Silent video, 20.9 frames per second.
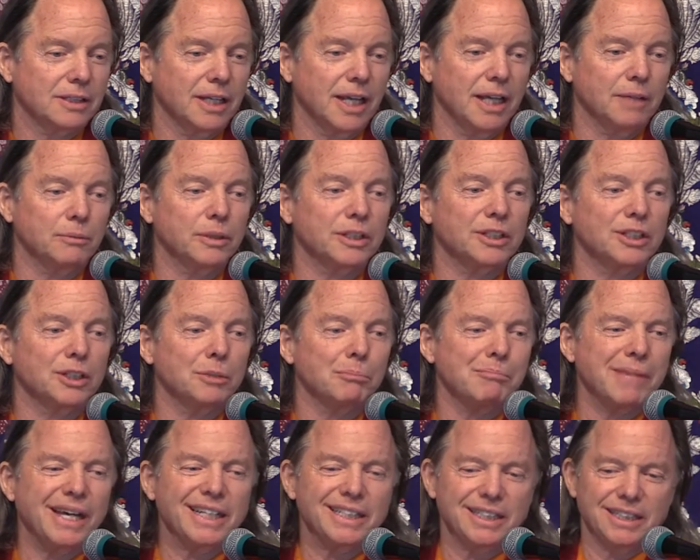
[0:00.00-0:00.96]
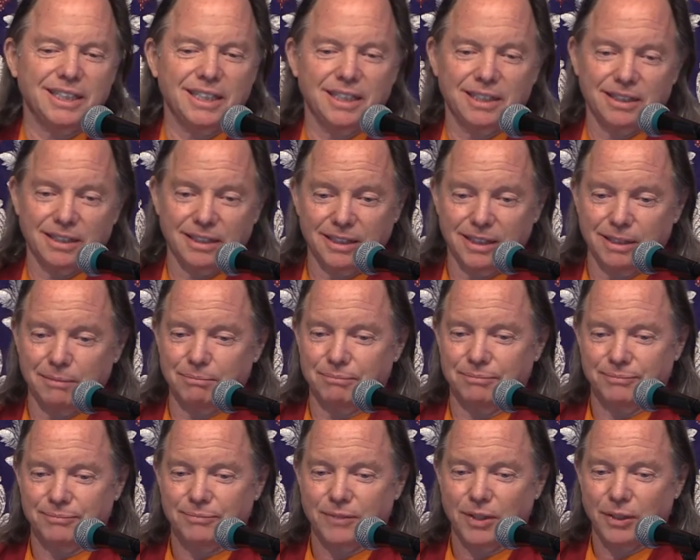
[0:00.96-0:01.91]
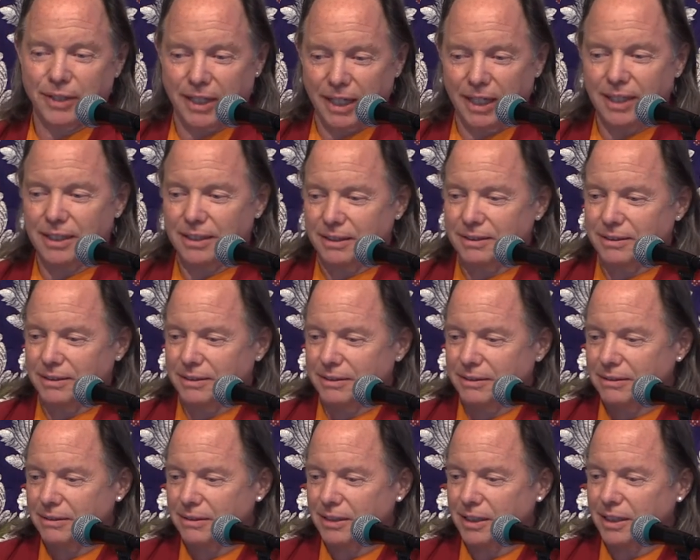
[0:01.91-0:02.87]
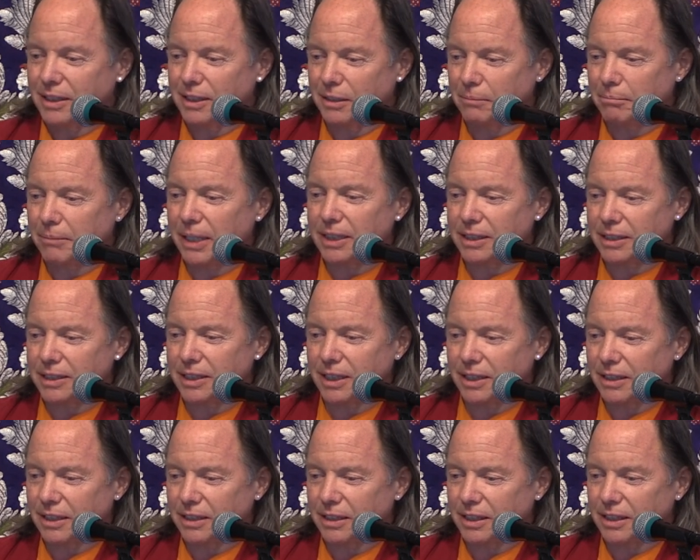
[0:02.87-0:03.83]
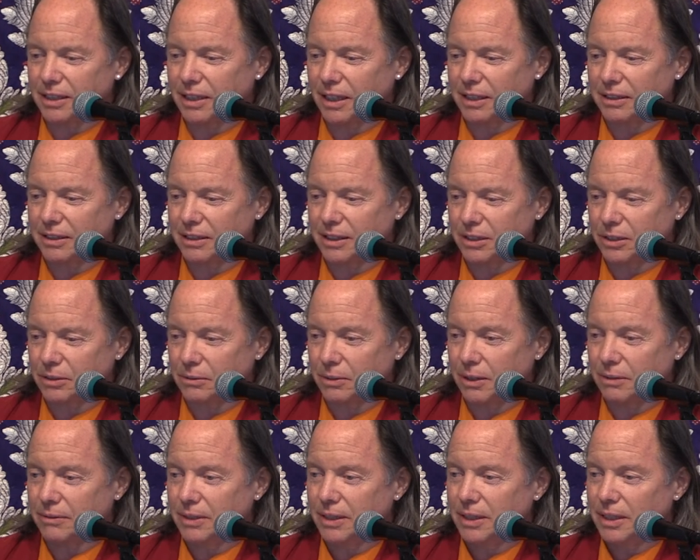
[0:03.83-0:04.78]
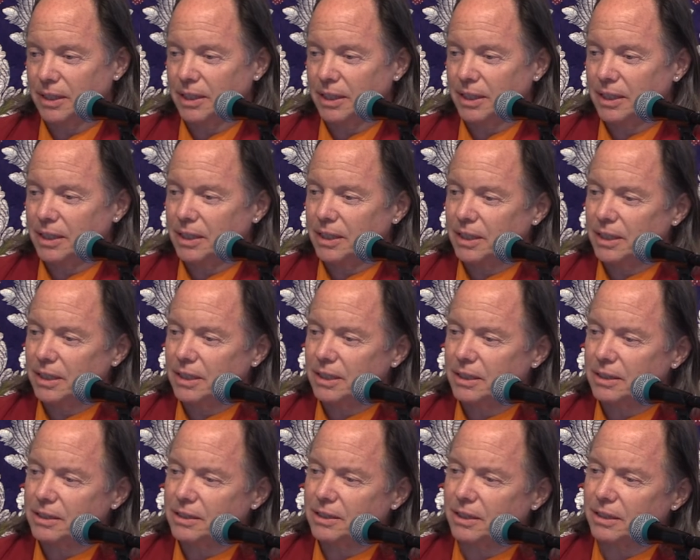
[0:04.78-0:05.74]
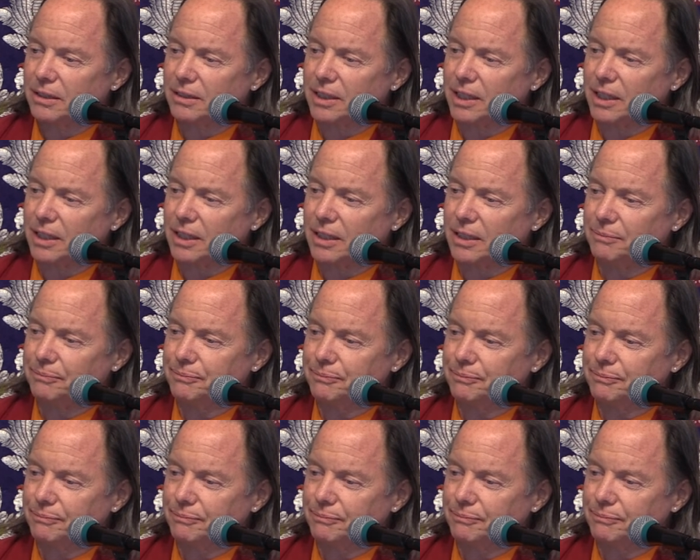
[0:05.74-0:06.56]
and we're going to meditate on them, okay? We're going to meditate on these 112. So the